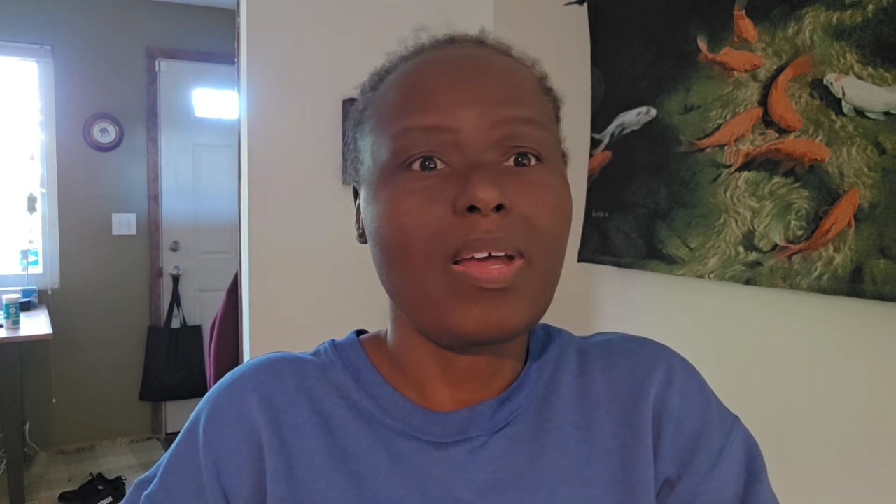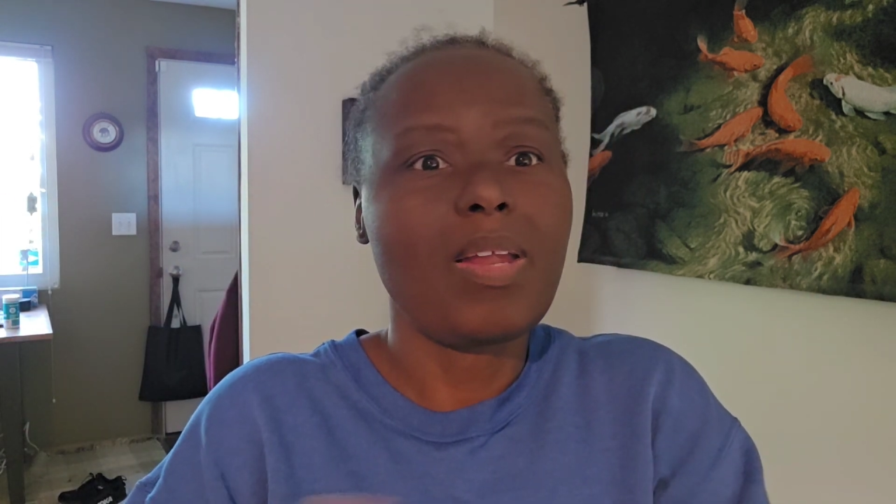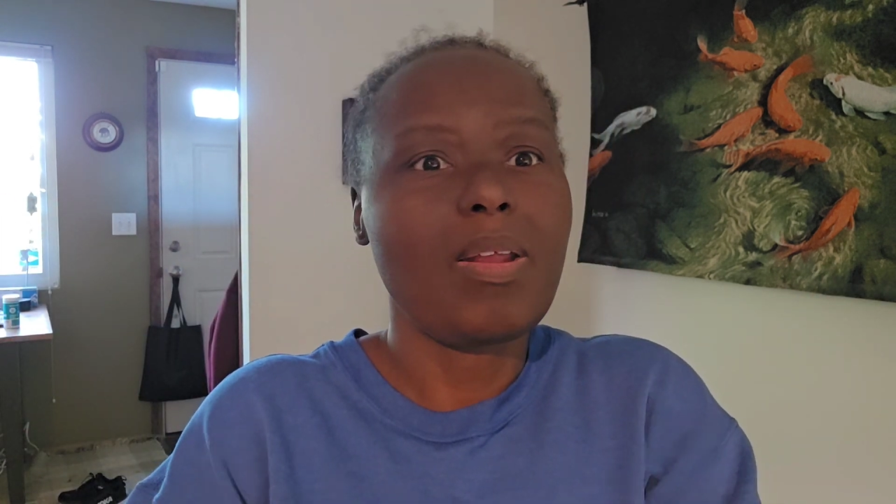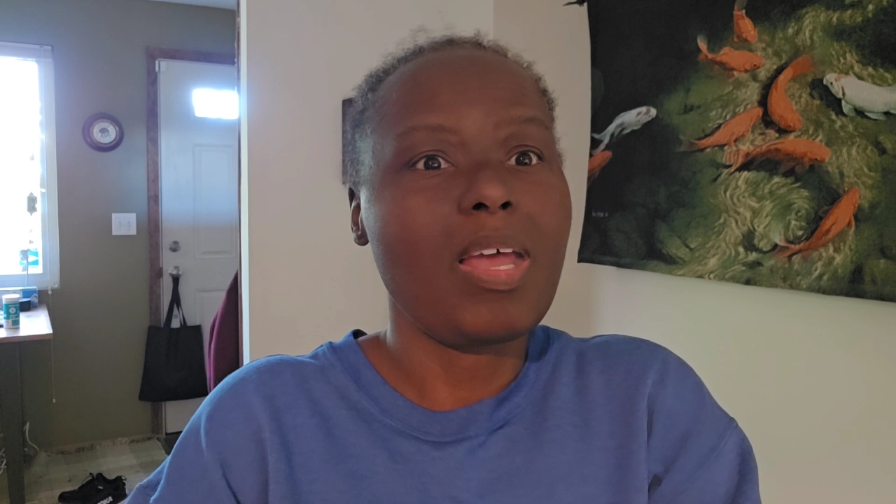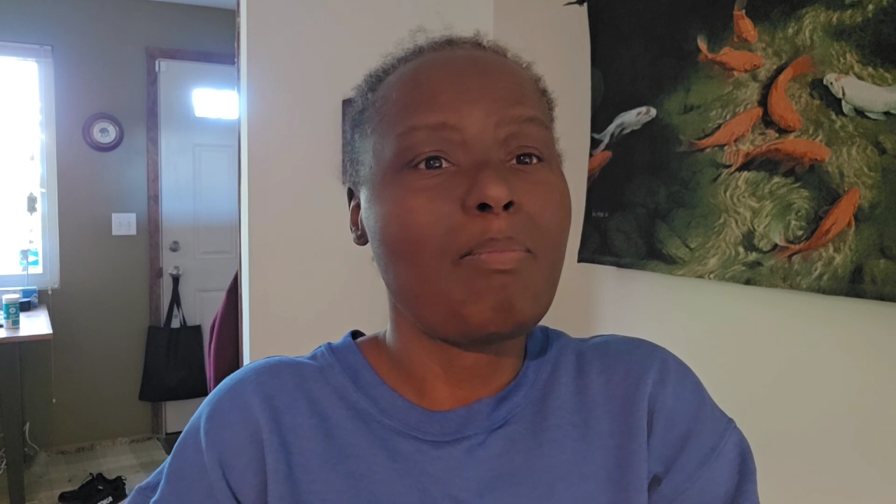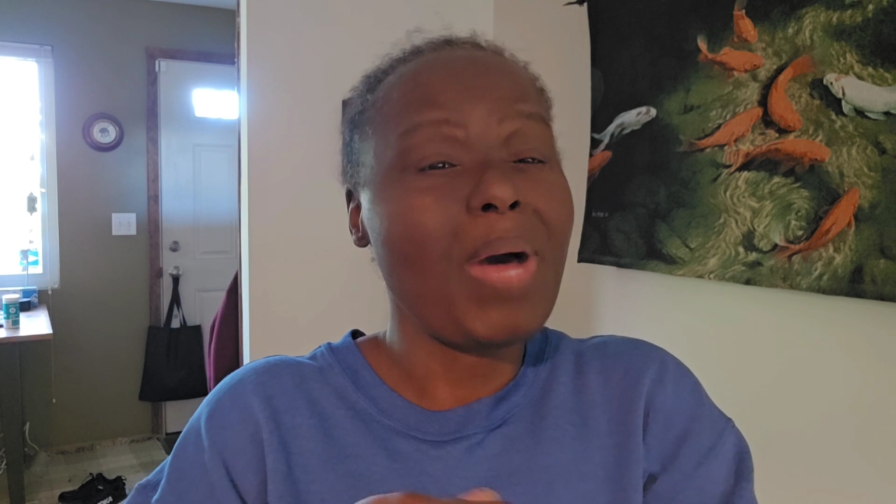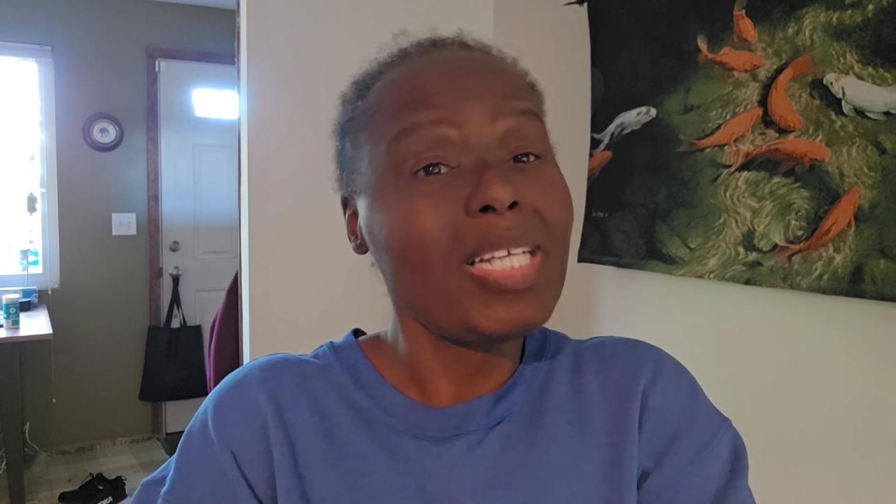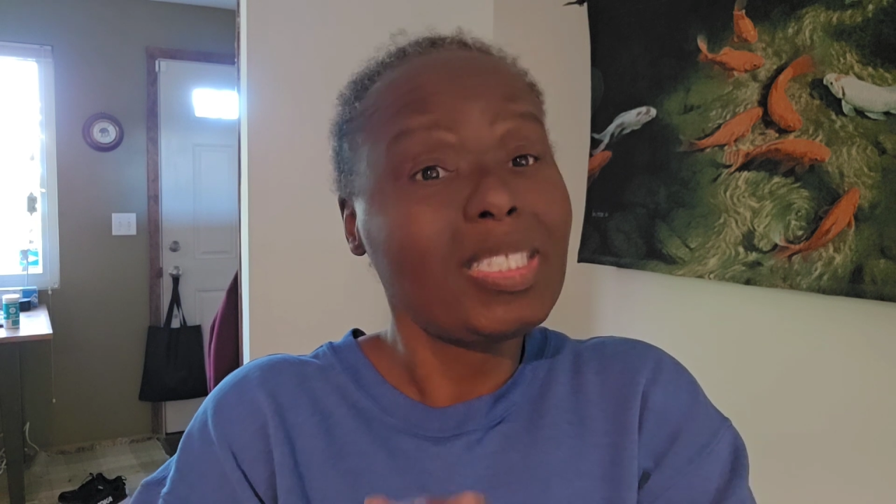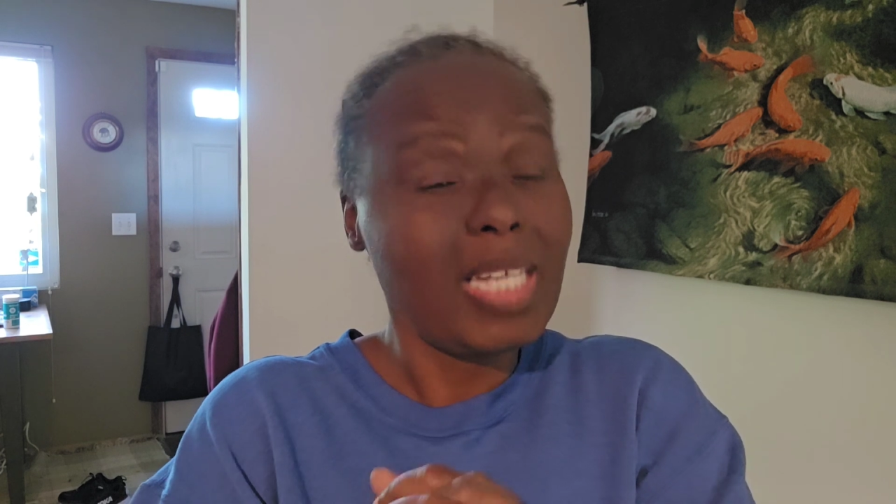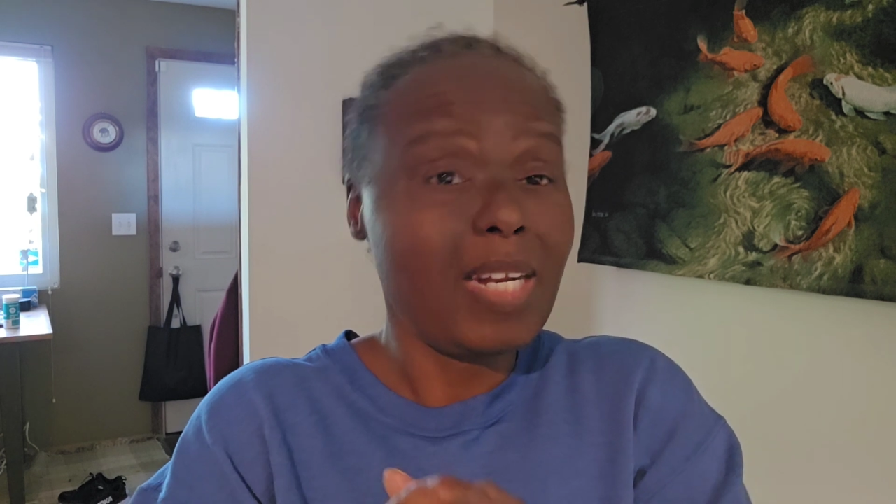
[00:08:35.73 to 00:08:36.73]
that in
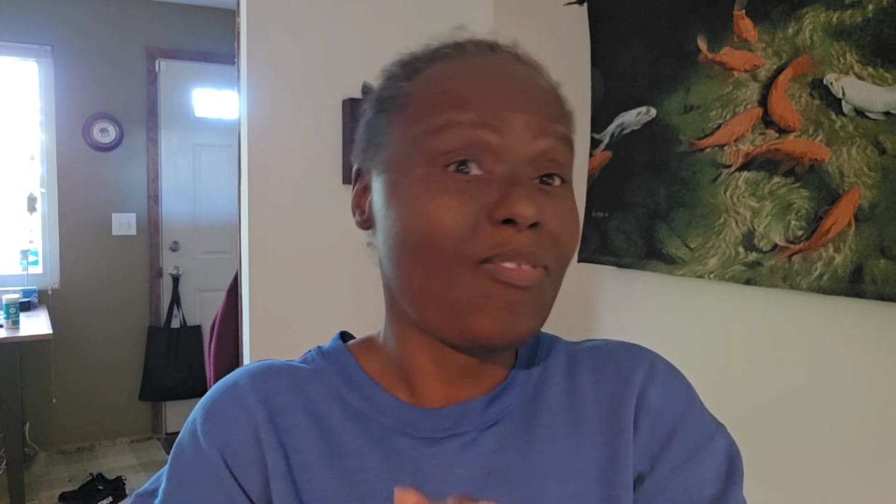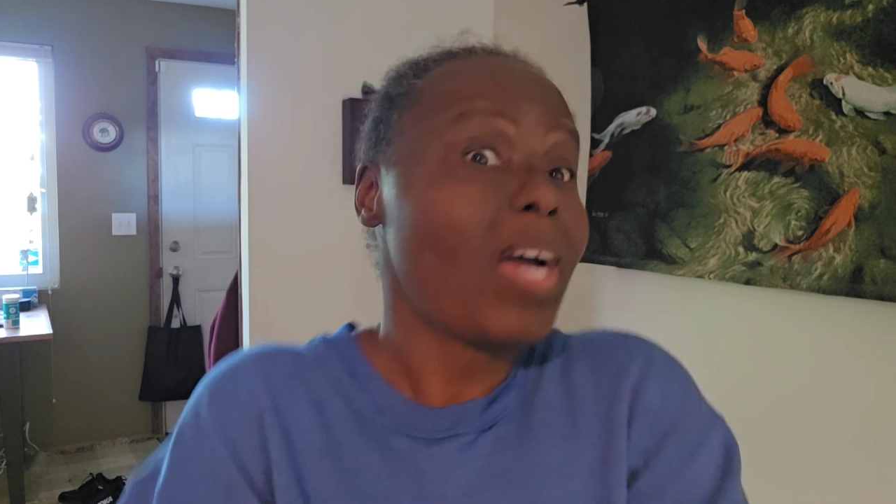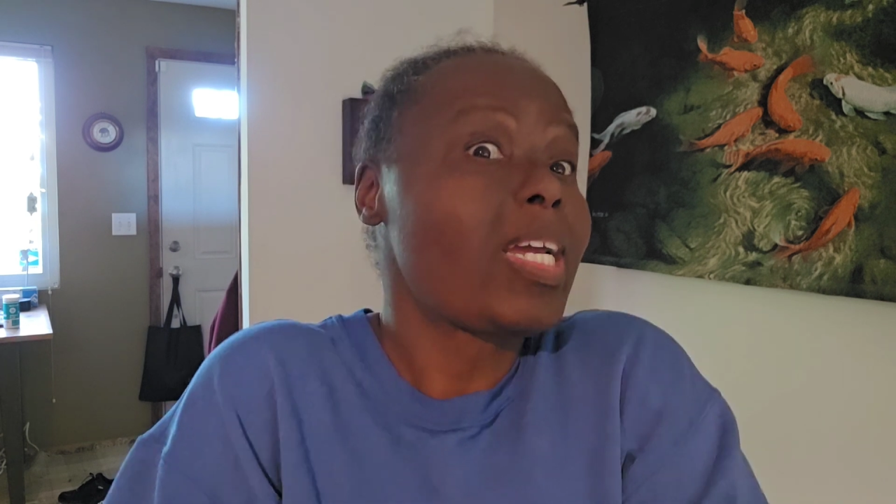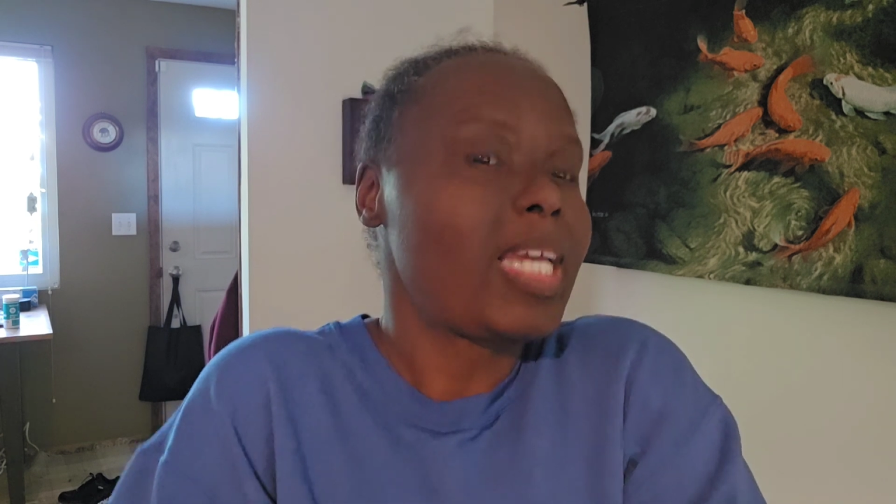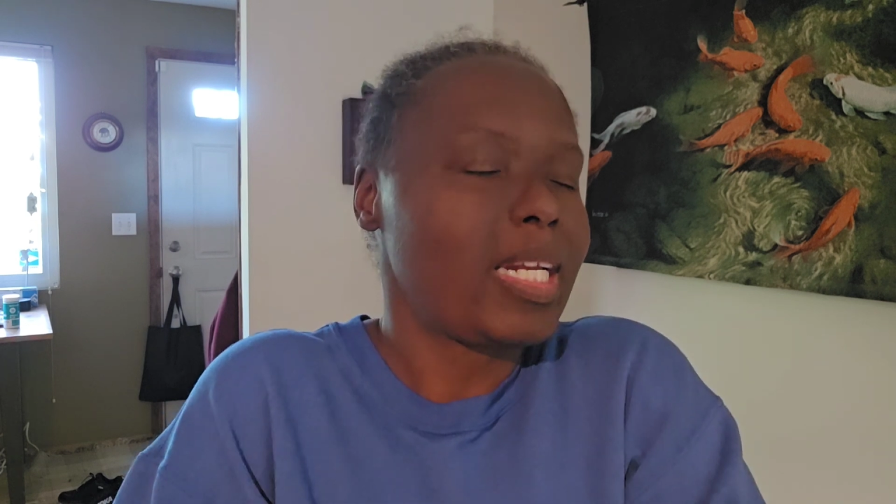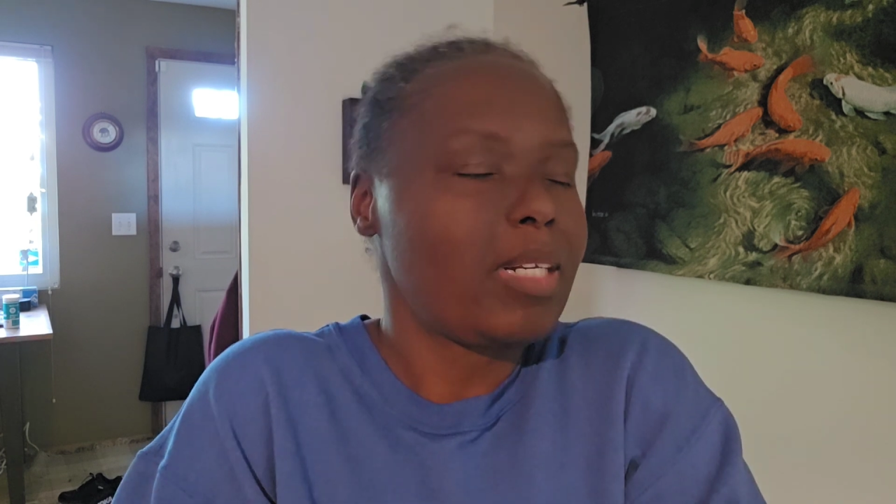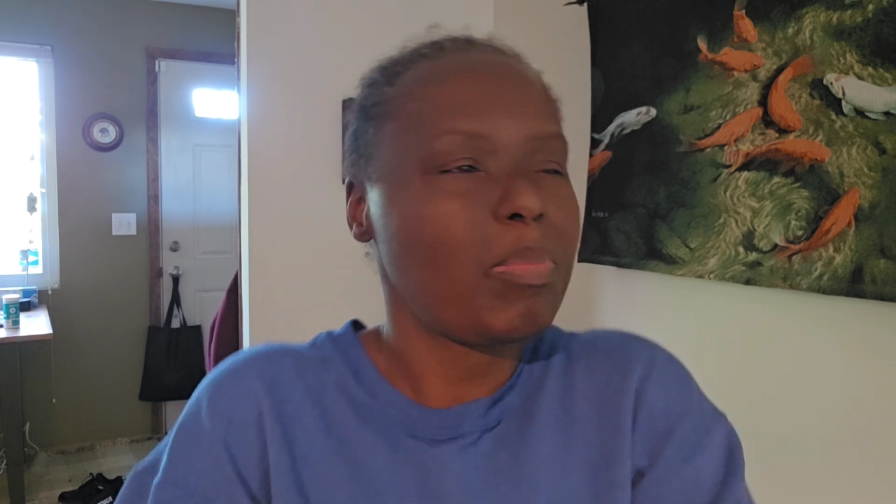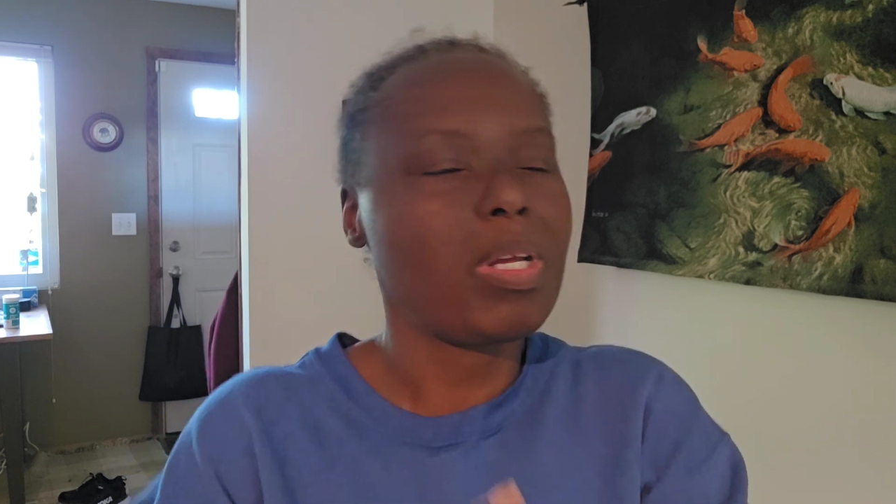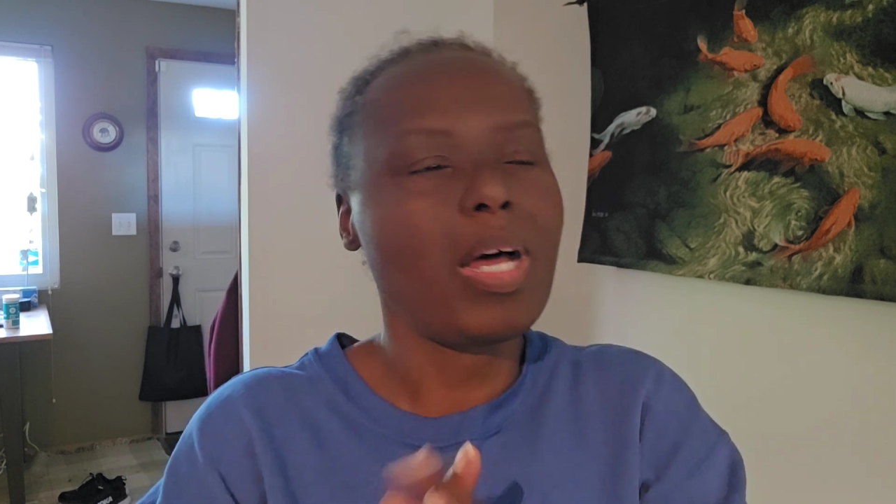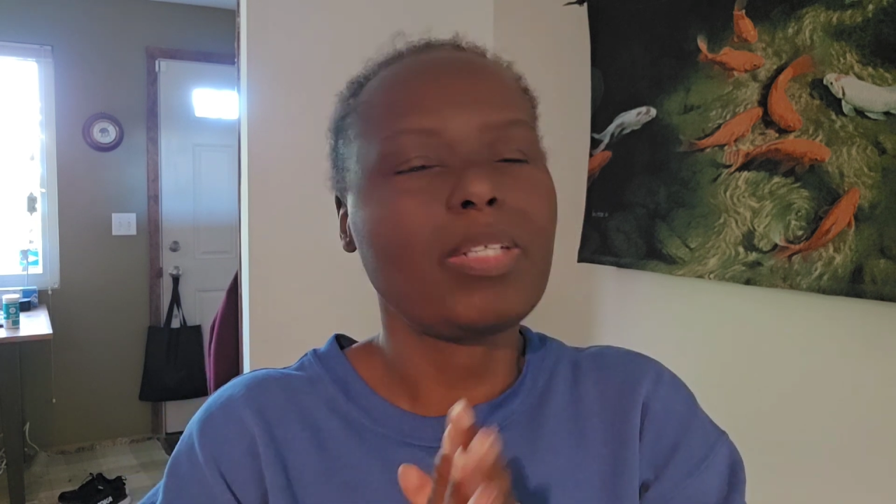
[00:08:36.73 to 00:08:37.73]
my state, if I could get it,
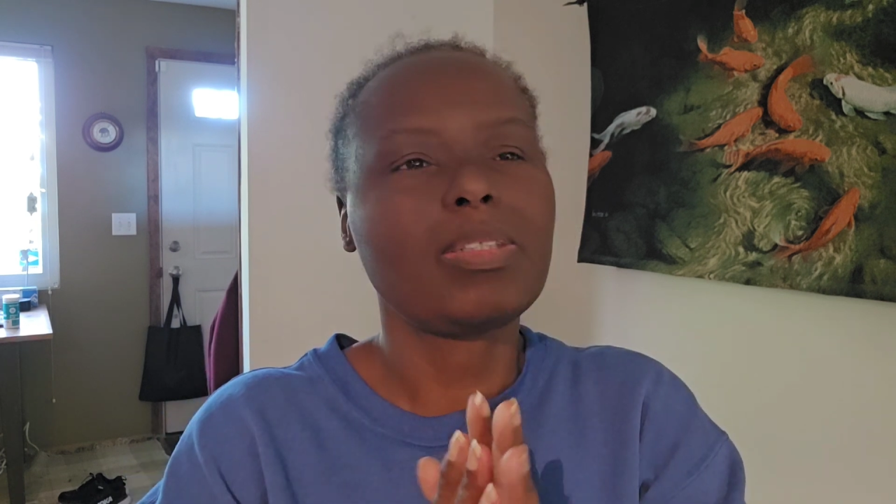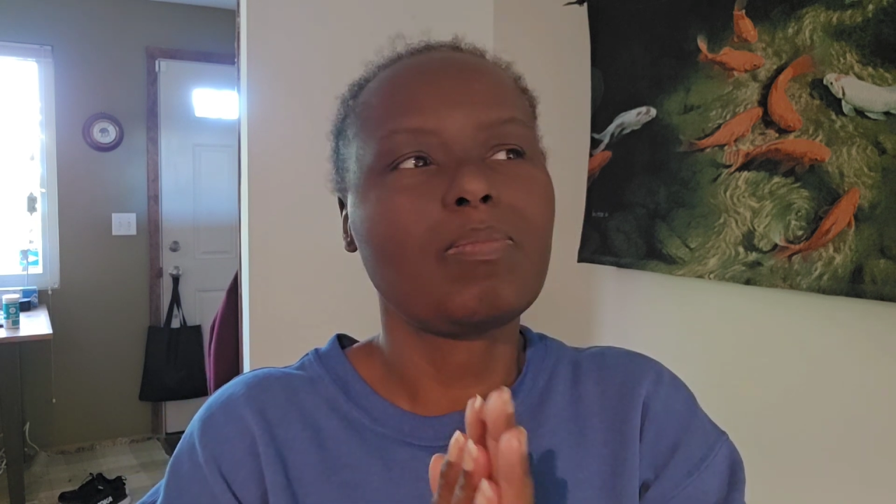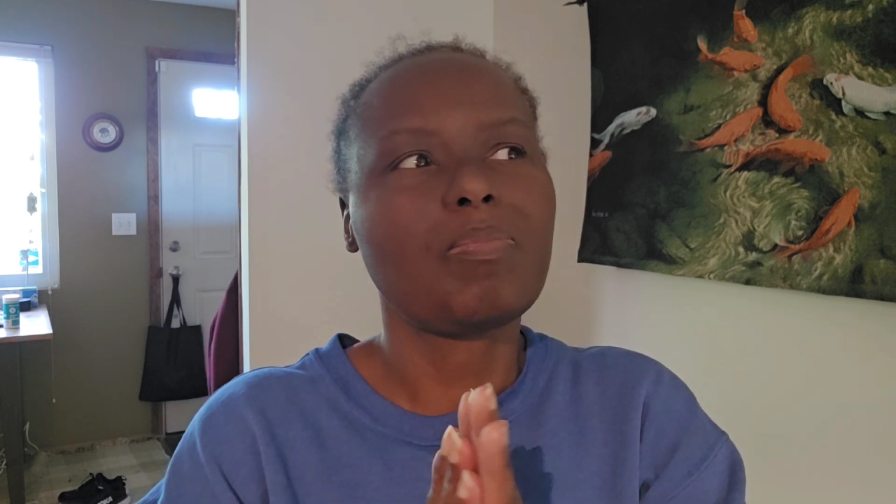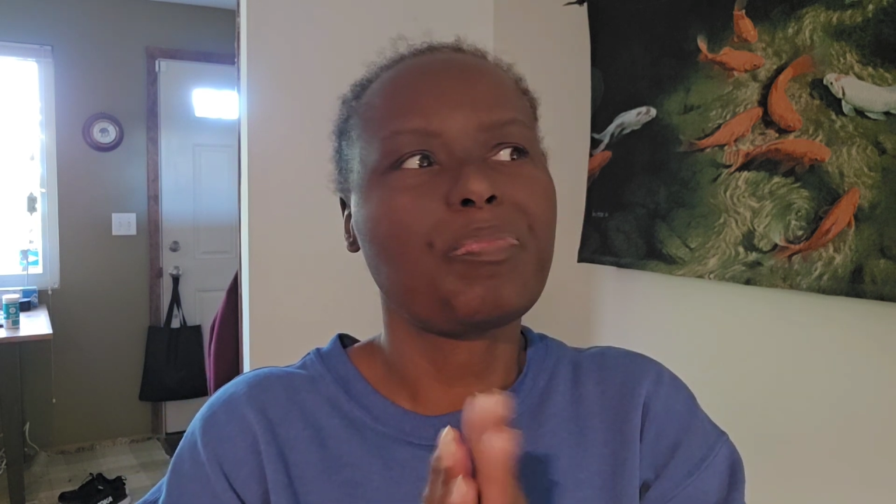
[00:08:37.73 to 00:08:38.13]
because